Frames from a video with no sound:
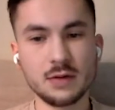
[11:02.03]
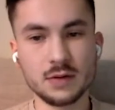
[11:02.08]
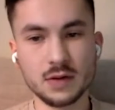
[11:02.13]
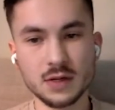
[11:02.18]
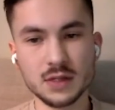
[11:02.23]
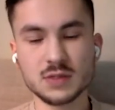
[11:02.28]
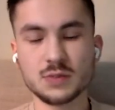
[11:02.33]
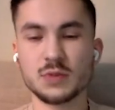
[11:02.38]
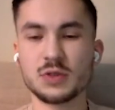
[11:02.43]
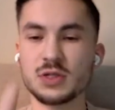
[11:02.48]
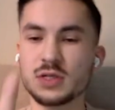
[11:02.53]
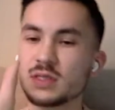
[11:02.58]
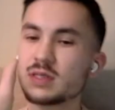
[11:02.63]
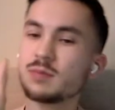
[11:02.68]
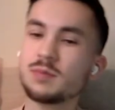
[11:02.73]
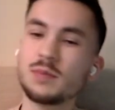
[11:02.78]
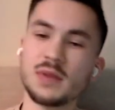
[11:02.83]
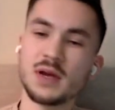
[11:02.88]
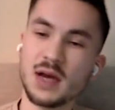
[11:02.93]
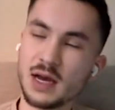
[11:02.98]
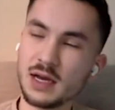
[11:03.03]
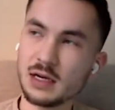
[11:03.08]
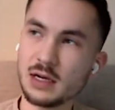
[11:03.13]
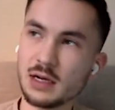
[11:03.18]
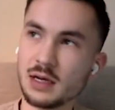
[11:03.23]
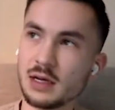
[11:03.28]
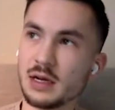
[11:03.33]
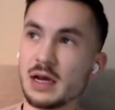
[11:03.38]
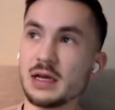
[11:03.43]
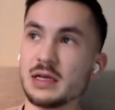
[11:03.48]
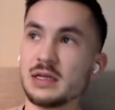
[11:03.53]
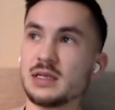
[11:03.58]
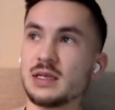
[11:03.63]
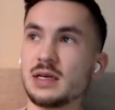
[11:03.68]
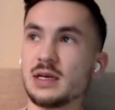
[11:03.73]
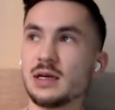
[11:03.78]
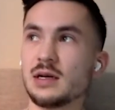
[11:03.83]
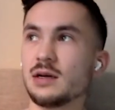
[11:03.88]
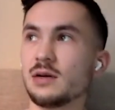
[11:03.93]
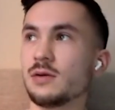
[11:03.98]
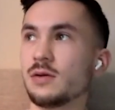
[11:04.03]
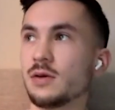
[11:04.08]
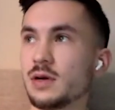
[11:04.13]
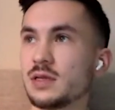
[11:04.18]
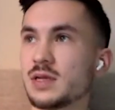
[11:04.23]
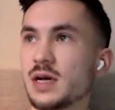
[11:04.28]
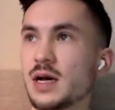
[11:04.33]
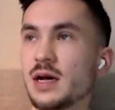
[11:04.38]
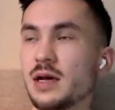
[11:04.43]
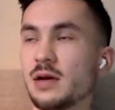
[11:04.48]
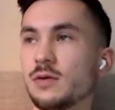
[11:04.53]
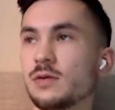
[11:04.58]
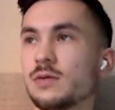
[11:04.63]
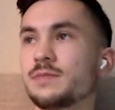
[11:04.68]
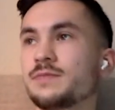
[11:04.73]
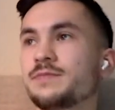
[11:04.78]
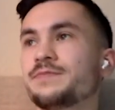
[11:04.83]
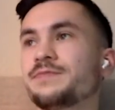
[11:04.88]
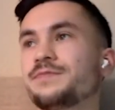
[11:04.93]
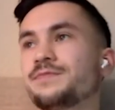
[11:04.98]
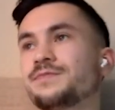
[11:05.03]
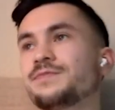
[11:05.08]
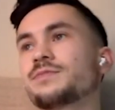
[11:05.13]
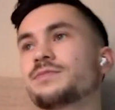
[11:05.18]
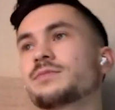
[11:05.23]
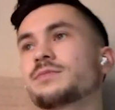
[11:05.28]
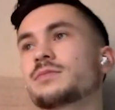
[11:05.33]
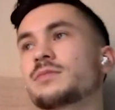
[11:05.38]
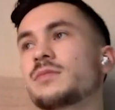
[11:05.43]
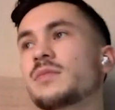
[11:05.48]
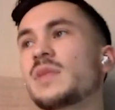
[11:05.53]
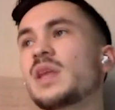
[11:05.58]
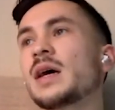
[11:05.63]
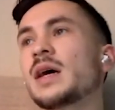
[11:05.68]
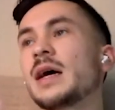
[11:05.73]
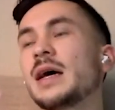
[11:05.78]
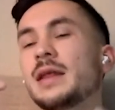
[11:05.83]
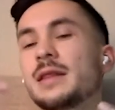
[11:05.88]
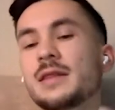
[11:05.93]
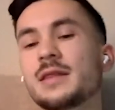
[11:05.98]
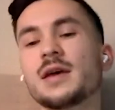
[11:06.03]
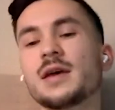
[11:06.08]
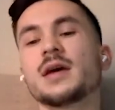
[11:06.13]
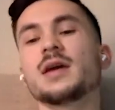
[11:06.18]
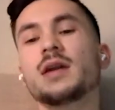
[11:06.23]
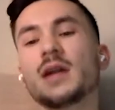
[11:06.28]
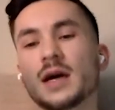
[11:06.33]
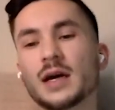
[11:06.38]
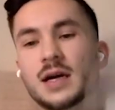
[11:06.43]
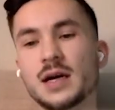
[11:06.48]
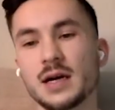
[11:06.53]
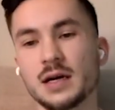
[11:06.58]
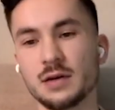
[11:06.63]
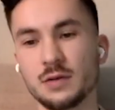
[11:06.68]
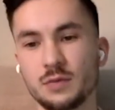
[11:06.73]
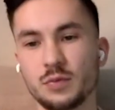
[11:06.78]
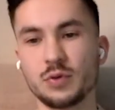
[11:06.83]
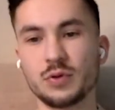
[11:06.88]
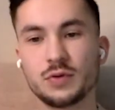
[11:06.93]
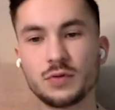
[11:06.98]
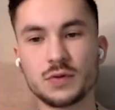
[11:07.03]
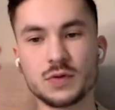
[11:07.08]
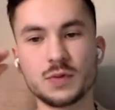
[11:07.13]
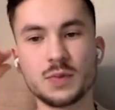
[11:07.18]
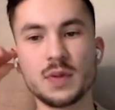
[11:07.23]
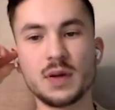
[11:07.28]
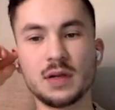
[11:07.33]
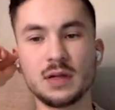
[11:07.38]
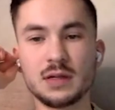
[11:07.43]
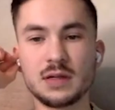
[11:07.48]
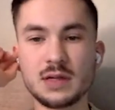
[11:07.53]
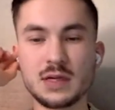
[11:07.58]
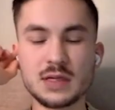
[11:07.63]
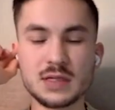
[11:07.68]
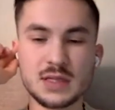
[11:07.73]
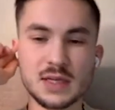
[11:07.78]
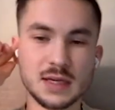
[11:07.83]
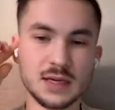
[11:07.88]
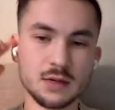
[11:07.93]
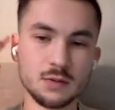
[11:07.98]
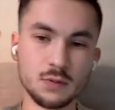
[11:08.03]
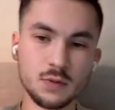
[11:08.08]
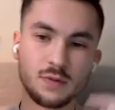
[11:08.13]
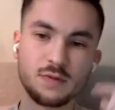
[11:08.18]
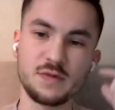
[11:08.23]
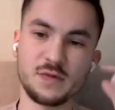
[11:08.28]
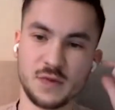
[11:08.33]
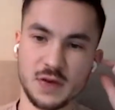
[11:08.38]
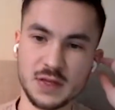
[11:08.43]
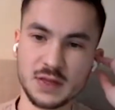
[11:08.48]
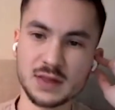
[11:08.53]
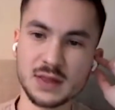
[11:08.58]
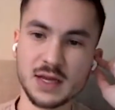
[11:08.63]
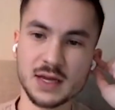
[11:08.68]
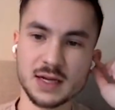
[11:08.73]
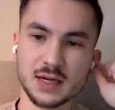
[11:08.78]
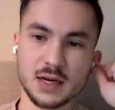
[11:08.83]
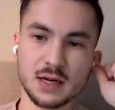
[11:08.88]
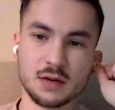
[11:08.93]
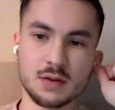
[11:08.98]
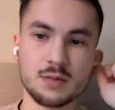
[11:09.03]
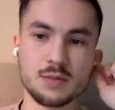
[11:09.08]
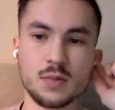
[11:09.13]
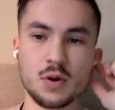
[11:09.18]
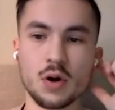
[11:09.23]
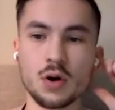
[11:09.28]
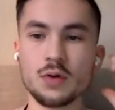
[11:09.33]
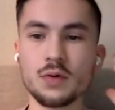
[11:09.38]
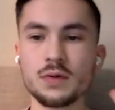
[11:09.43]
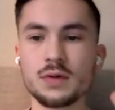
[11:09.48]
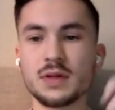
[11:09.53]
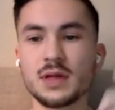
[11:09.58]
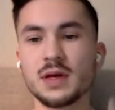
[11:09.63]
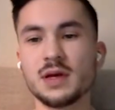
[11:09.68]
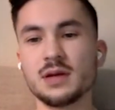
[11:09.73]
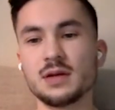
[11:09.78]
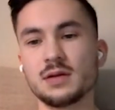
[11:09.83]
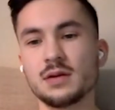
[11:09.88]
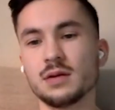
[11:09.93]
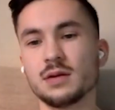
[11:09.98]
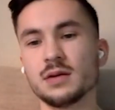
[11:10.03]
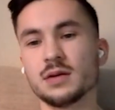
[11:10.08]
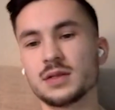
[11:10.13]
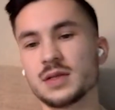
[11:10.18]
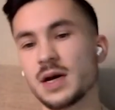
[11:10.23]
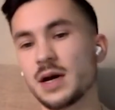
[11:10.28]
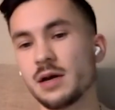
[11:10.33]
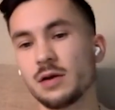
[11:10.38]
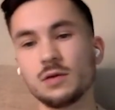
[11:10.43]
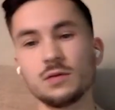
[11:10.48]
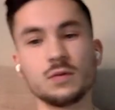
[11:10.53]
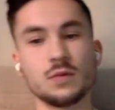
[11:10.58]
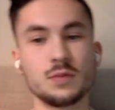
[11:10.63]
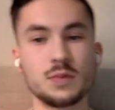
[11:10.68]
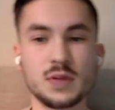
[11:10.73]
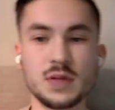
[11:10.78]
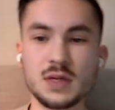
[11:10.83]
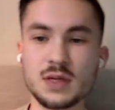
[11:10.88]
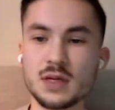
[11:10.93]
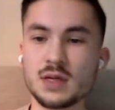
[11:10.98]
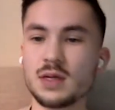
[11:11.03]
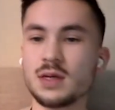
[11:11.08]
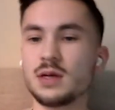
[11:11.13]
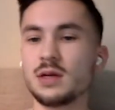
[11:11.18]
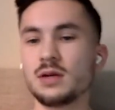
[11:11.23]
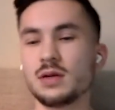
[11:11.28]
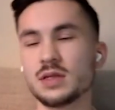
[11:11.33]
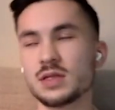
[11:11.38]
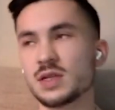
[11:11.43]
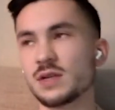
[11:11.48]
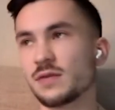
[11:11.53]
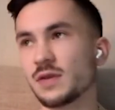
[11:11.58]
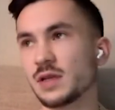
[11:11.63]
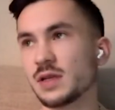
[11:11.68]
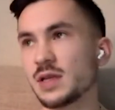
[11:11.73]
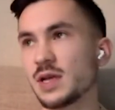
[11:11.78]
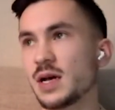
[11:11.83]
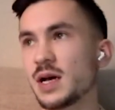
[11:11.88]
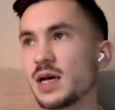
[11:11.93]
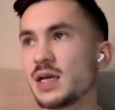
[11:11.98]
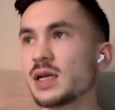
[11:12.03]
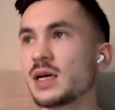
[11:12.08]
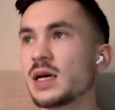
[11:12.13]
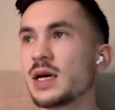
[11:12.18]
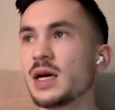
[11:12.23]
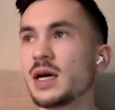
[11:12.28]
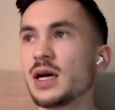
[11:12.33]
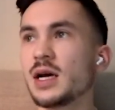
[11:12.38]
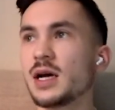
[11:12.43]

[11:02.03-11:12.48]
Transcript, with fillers: lyrics, but just an, an idea or a title. Mm-hmm. And then I kind of produce melodies that would fit that kind of mode that the title would be in and stuff like that.